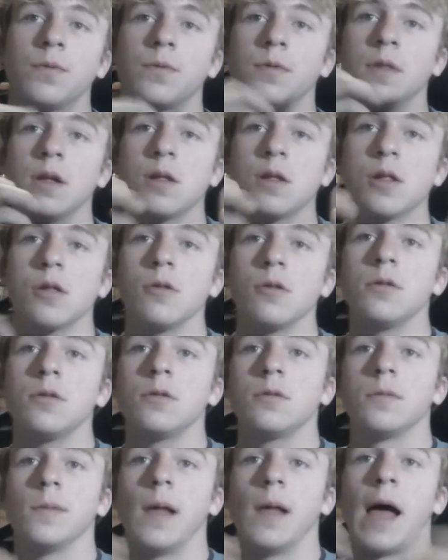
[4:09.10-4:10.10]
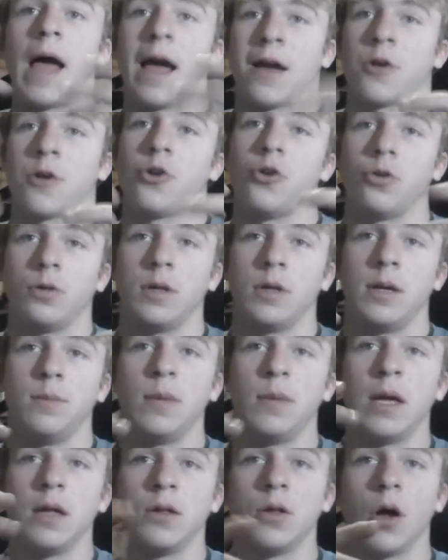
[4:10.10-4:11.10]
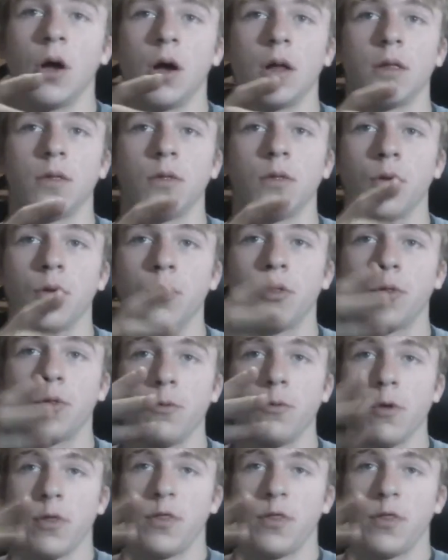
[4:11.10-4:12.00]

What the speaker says: This will actually be done through a